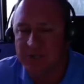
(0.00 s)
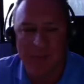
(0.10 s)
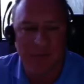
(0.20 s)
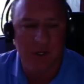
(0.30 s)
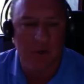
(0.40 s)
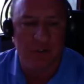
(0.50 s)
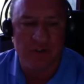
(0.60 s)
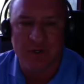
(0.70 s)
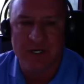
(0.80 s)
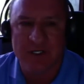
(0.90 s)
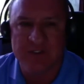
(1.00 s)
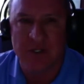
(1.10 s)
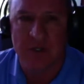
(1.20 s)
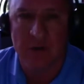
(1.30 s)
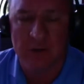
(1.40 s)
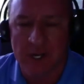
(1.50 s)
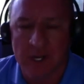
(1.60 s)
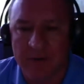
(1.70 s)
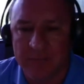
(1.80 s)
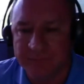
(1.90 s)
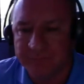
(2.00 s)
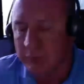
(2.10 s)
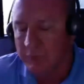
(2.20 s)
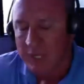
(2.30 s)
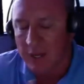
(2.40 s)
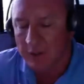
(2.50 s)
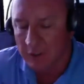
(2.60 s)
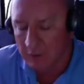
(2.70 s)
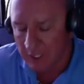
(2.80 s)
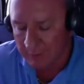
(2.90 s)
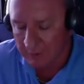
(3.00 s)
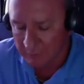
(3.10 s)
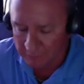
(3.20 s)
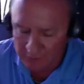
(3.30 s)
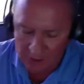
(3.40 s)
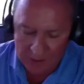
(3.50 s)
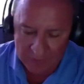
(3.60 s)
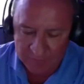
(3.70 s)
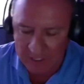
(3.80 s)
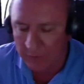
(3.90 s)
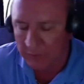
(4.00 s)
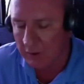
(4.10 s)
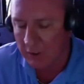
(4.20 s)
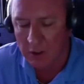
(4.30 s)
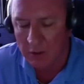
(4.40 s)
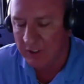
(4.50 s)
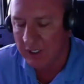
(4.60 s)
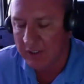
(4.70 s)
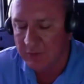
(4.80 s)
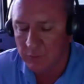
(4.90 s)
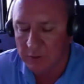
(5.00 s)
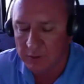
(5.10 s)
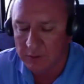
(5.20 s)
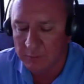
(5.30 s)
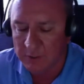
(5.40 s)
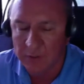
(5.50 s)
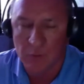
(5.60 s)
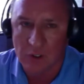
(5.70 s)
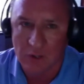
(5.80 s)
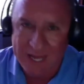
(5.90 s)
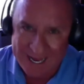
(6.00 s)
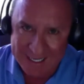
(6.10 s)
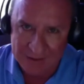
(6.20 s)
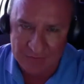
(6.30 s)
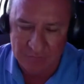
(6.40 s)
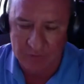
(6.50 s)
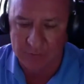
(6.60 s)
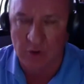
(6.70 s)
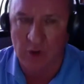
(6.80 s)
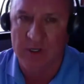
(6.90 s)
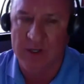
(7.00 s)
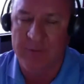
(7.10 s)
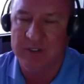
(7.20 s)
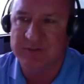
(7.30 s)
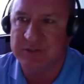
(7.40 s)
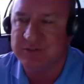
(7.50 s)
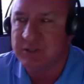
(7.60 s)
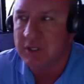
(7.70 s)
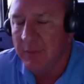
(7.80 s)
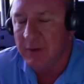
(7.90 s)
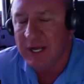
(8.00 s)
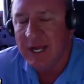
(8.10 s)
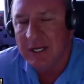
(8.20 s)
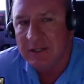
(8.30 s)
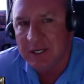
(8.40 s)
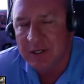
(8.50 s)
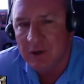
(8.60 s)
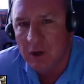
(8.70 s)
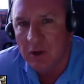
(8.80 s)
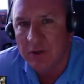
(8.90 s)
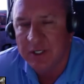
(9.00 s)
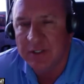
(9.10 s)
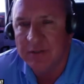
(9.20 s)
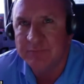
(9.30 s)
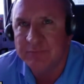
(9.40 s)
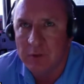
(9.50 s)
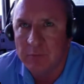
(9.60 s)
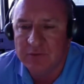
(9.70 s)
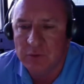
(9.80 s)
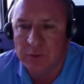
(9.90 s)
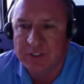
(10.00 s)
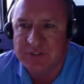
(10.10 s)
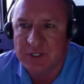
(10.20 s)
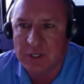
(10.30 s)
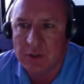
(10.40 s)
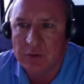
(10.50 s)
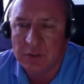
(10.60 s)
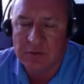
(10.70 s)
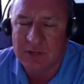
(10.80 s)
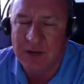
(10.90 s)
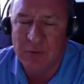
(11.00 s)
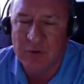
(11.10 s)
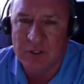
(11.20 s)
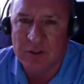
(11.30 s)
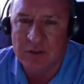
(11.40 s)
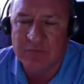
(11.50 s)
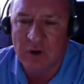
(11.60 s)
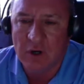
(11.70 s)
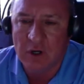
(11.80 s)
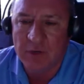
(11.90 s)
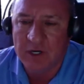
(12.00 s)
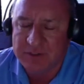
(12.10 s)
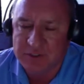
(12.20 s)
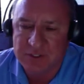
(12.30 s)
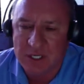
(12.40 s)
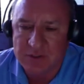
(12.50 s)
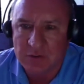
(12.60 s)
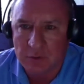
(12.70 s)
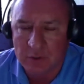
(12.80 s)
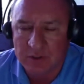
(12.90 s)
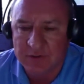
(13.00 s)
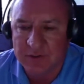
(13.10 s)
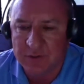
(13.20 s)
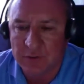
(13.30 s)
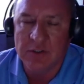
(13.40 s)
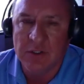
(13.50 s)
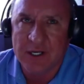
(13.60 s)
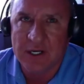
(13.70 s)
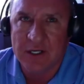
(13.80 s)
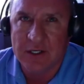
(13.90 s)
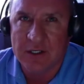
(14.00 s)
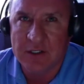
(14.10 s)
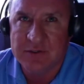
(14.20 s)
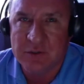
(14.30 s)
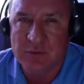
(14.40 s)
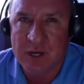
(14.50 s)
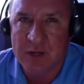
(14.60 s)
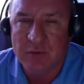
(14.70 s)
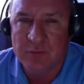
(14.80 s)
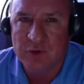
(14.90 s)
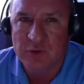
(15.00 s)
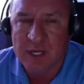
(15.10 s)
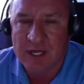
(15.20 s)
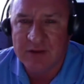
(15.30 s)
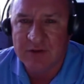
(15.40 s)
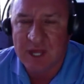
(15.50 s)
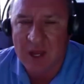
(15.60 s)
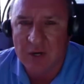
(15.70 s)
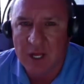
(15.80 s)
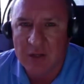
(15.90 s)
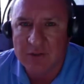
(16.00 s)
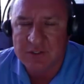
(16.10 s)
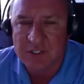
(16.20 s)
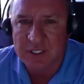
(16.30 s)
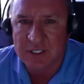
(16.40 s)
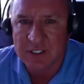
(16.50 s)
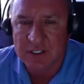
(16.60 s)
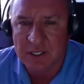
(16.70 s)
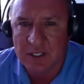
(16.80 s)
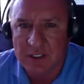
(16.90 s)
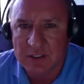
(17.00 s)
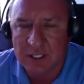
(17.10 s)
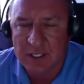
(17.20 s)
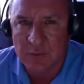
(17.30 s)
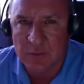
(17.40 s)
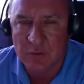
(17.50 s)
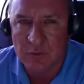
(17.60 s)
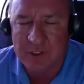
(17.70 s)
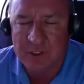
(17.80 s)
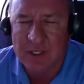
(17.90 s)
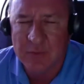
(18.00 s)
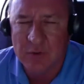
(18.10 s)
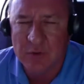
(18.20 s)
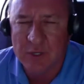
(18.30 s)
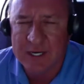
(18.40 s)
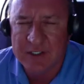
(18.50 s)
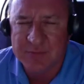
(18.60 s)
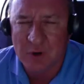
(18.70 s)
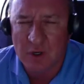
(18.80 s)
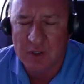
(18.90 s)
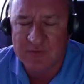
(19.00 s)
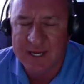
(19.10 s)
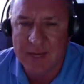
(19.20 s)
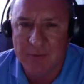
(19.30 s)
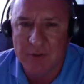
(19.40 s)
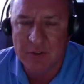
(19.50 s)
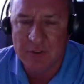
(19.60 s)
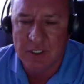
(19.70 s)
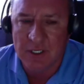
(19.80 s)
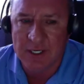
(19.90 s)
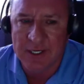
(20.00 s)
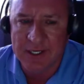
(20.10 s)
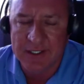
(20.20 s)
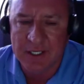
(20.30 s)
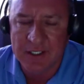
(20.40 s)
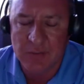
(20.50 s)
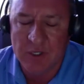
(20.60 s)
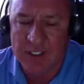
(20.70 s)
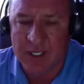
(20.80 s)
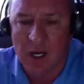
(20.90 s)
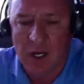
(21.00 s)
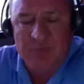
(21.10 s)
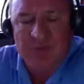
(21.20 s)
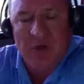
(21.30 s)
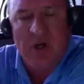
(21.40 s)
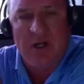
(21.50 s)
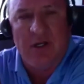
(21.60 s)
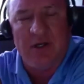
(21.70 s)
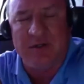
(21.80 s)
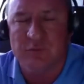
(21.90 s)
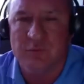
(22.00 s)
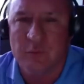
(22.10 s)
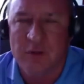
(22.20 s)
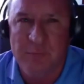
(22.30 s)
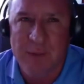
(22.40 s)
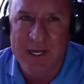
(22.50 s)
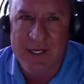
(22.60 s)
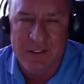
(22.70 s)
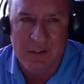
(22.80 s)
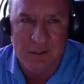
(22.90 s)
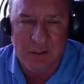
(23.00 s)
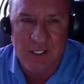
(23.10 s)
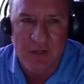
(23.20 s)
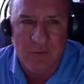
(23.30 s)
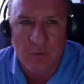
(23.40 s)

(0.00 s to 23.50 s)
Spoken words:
time ago at a trade show, and I've been down here and I've been kind of following along, but not being real active with the probate business. Anyway, I had a lady call in 2 weeks ago, not really looking for hard money, just not sure what to do. I got a 2-bedroom, 2-bath townhouse in Lakewood Ranch part of Tampa. And I'd ran comps on it with paint and cleaning the